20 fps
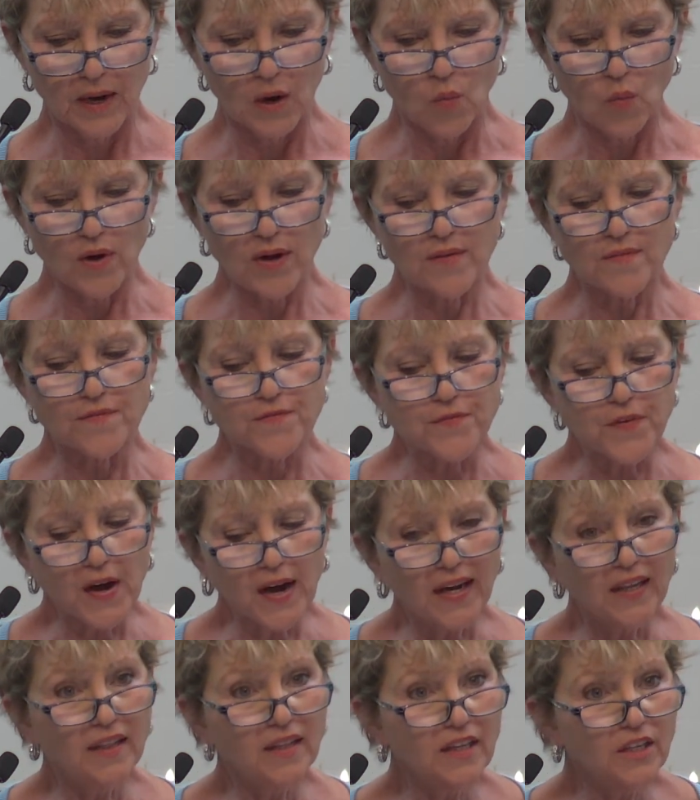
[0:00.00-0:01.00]
When he
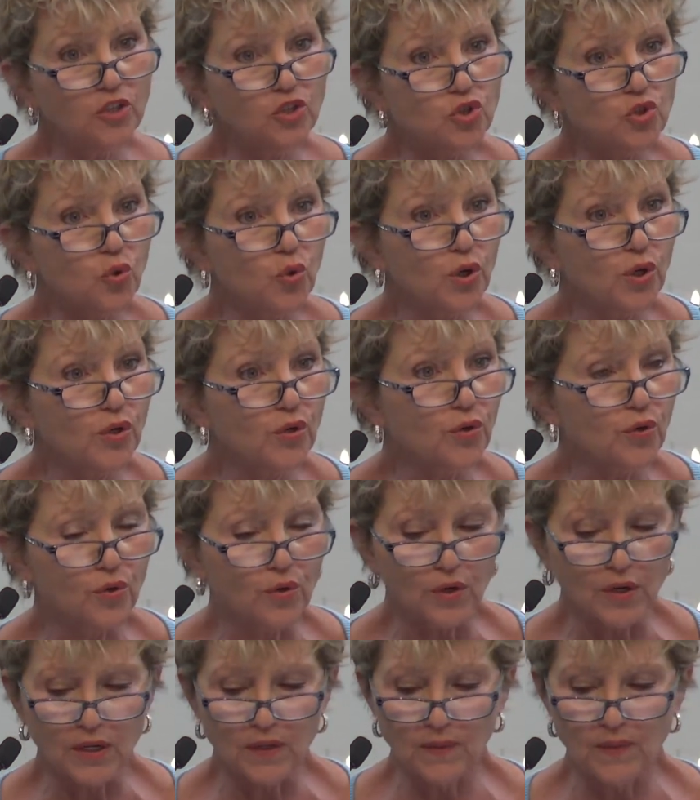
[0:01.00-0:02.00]
finally joined her
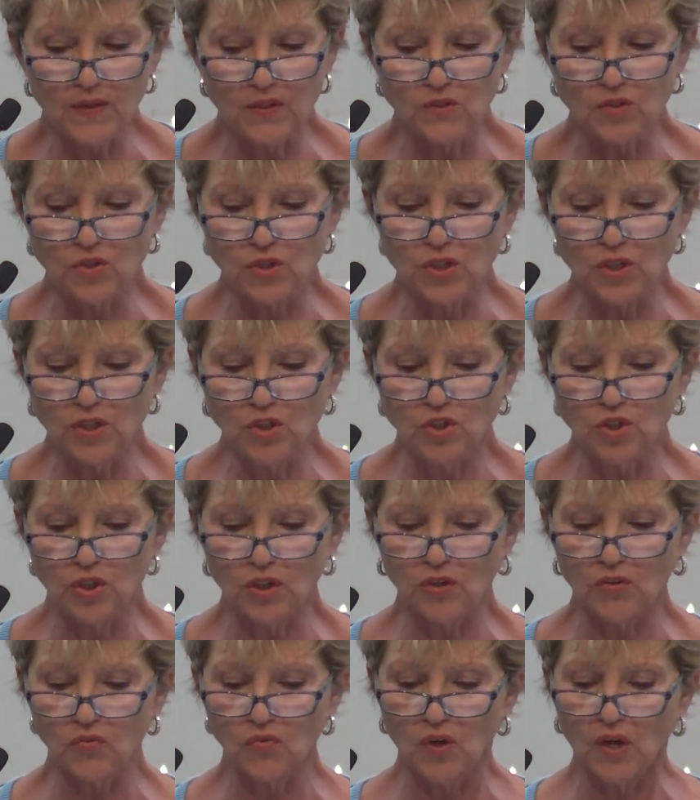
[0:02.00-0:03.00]
in these
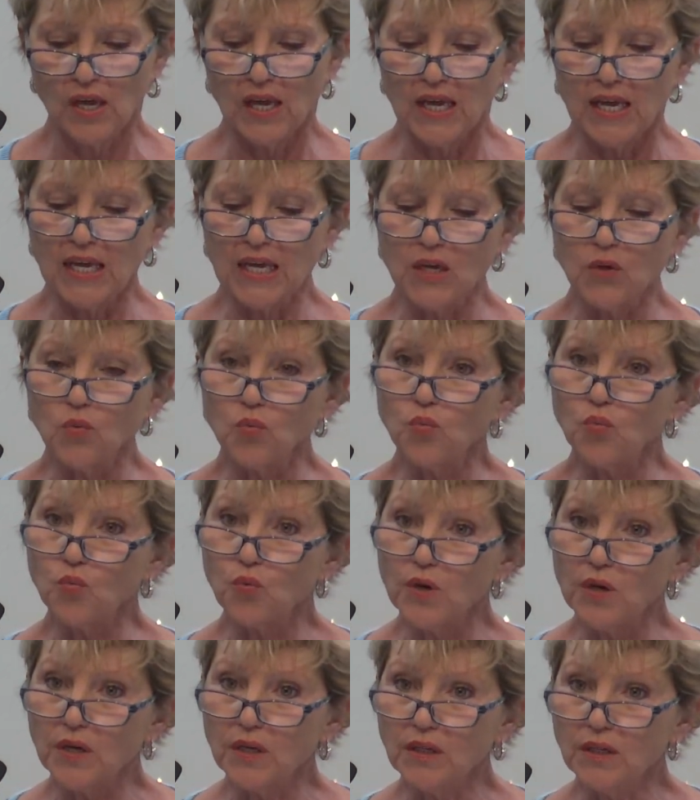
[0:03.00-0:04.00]
teachings, he
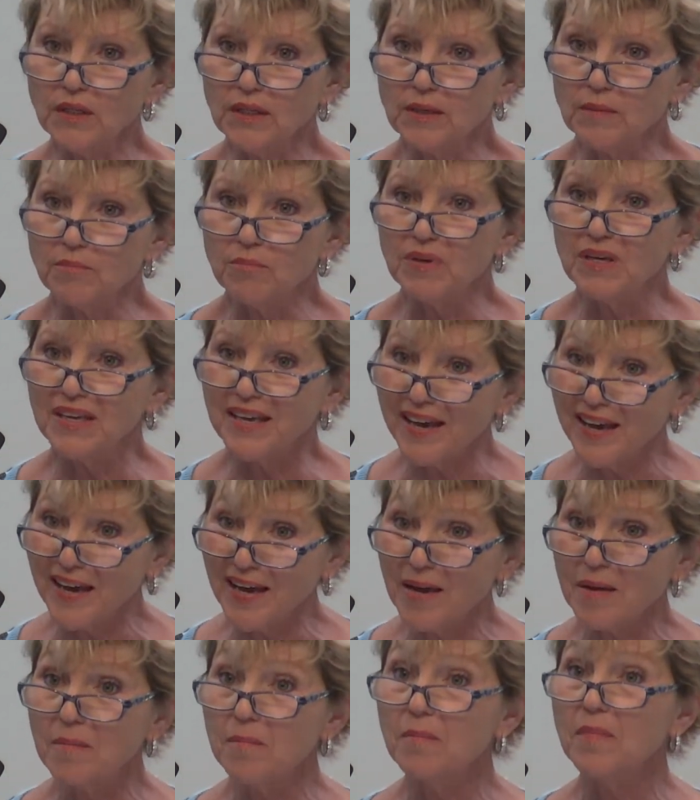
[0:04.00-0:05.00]
really
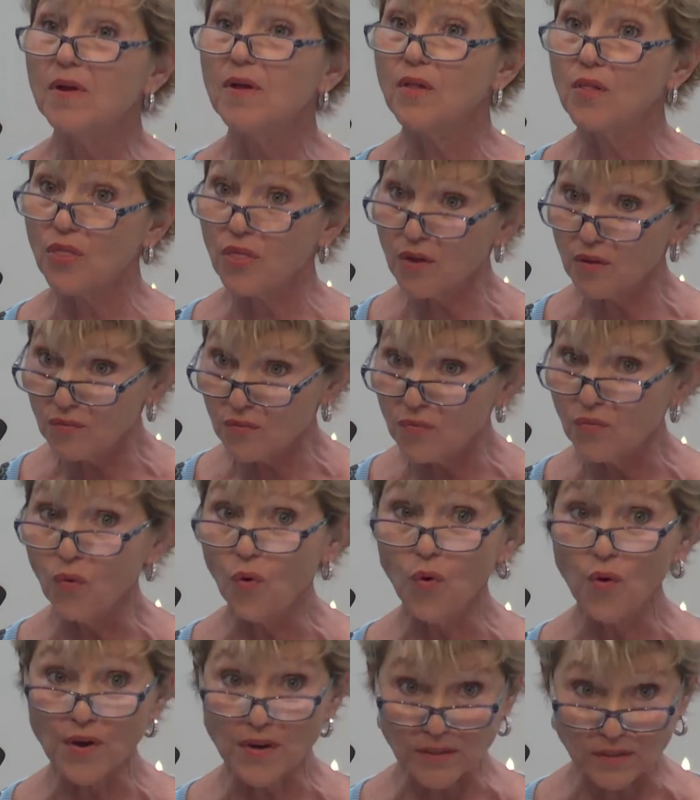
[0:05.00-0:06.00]
became the
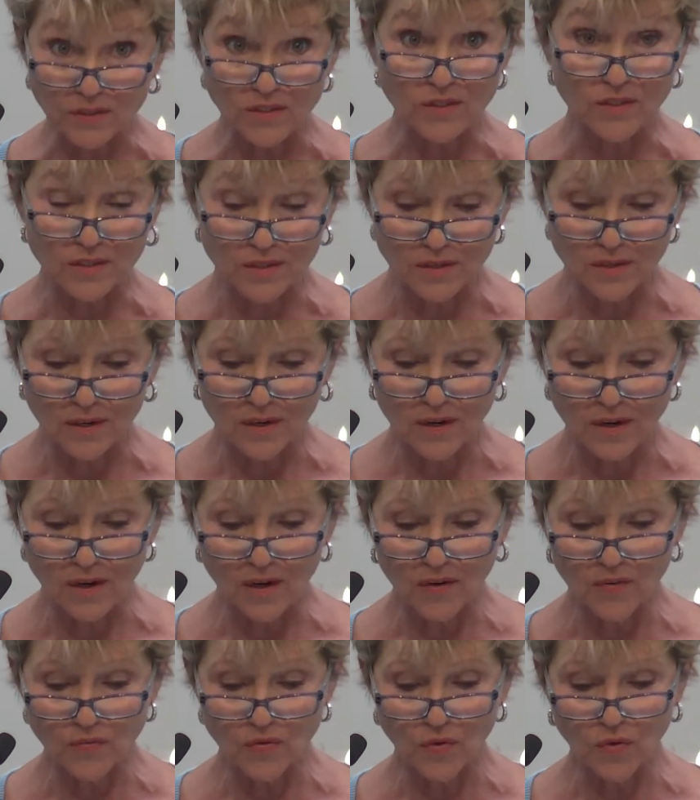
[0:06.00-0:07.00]
voice
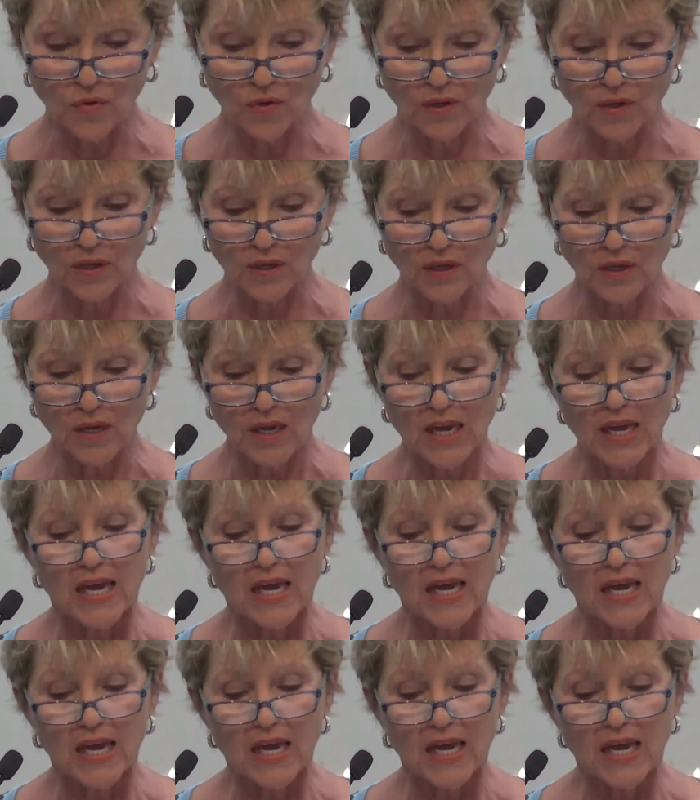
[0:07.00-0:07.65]
of unity.